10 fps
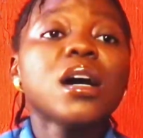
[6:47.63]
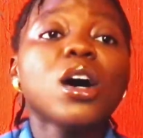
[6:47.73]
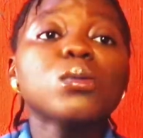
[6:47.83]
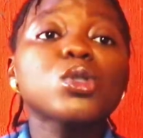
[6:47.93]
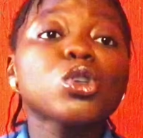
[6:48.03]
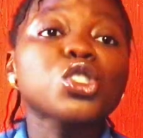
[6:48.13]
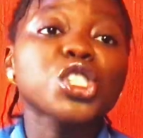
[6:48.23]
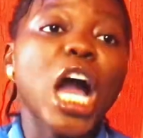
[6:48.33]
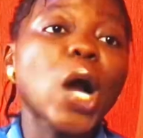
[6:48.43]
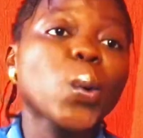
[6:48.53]

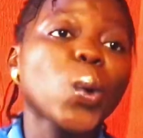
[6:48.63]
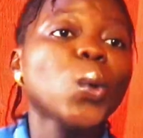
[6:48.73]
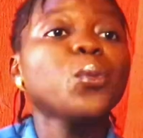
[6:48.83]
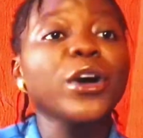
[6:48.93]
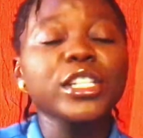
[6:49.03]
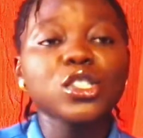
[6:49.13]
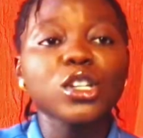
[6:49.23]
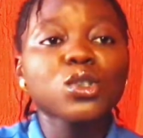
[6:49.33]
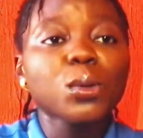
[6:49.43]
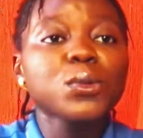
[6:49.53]
social group or a
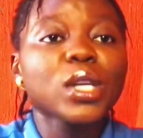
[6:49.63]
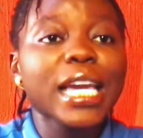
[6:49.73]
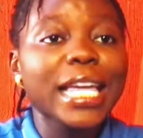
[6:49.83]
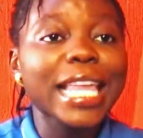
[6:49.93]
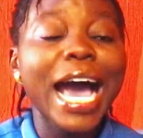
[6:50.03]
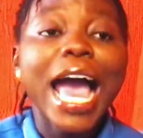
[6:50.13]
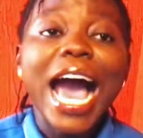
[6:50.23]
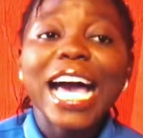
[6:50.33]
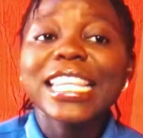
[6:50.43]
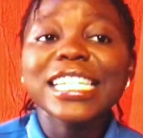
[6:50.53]
church group together,
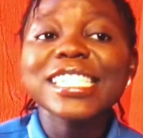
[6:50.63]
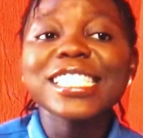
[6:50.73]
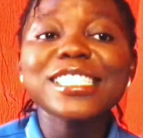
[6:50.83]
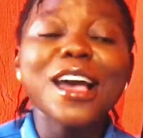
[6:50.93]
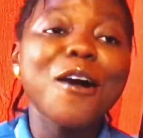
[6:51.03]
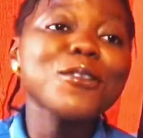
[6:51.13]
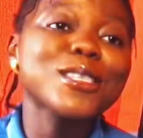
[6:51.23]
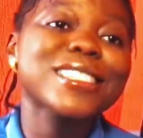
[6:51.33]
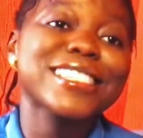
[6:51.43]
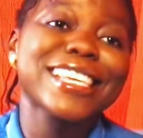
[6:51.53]
and then she says, I want to
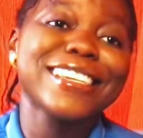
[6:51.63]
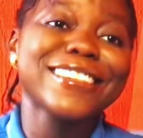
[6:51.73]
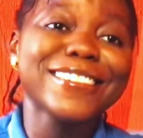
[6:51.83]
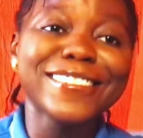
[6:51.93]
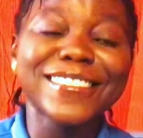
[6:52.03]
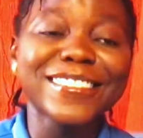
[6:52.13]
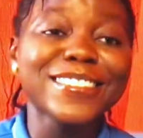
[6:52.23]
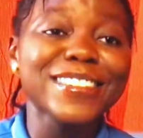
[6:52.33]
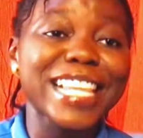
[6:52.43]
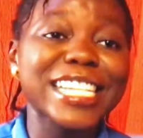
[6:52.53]
see you.
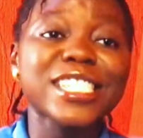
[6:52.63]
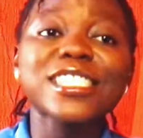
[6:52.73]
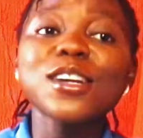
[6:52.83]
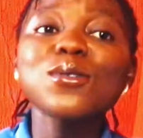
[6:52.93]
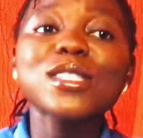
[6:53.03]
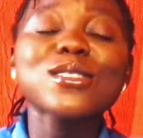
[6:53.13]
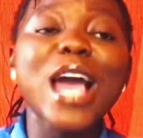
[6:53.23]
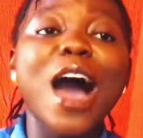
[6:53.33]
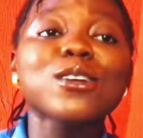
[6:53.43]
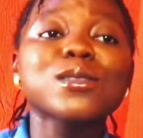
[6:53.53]
Like, she singles you
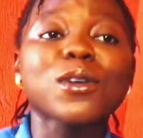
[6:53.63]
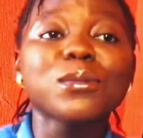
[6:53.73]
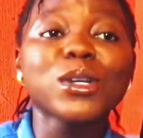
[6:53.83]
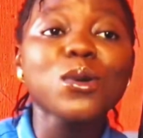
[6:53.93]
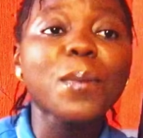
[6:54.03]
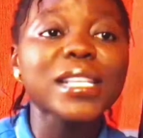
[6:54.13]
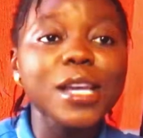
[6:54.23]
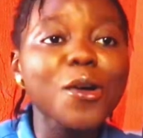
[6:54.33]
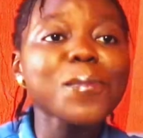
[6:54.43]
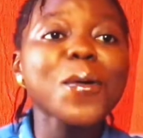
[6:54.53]
out from the group and say,
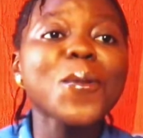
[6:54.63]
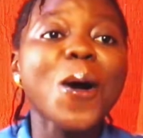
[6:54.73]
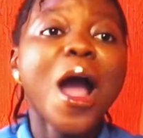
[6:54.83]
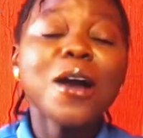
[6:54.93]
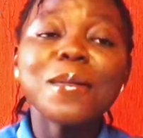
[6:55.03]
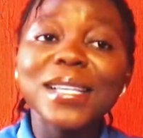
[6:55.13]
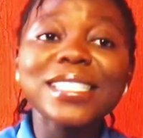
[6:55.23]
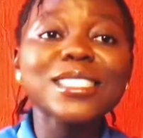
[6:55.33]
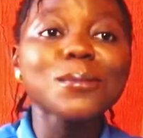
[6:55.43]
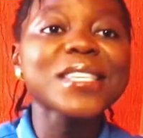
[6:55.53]
come and see
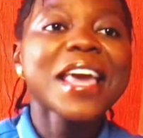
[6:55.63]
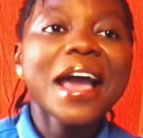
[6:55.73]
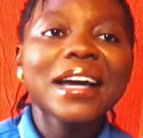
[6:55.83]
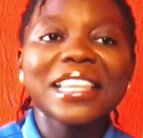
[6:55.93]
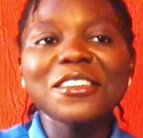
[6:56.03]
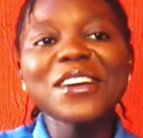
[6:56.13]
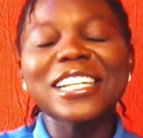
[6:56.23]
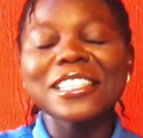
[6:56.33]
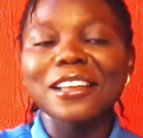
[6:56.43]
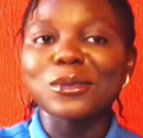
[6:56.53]
something. And then you guys
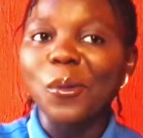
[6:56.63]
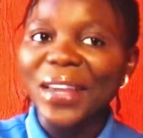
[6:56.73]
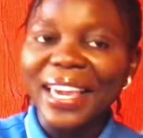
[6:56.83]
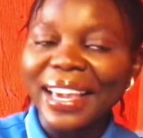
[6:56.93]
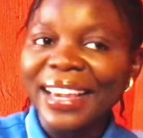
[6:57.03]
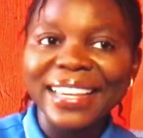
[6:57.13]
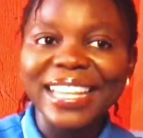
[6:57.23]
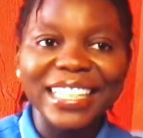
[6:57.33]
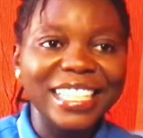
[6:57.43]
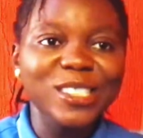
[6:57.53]
start talking,
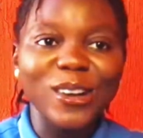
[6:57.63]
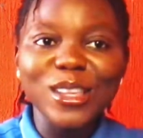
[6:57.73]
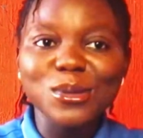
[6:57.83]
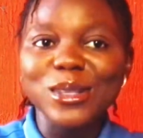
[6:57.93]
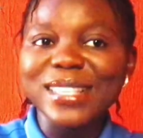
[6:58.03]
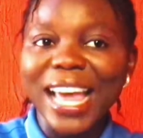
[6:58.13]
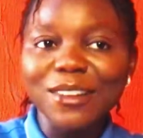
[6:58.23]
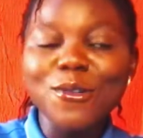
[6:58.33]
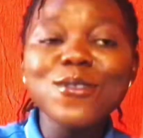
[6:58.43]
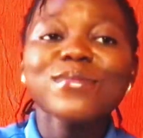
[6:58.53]
and then she always wants to, like,
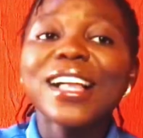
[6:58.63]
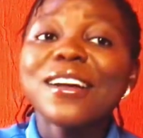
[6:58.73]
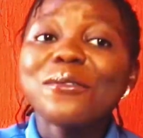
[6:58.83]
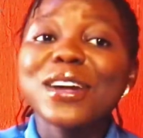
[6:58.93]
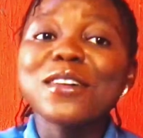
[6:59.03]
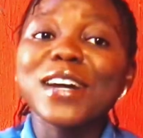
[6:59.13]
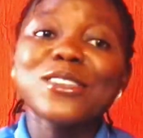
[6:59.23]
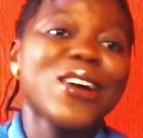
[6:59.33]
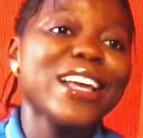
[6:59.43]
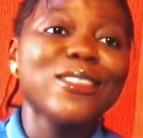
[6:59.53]
oh, whenever
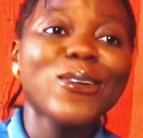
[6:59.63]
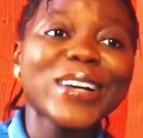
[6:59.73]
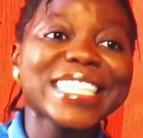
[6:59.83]
you're alone,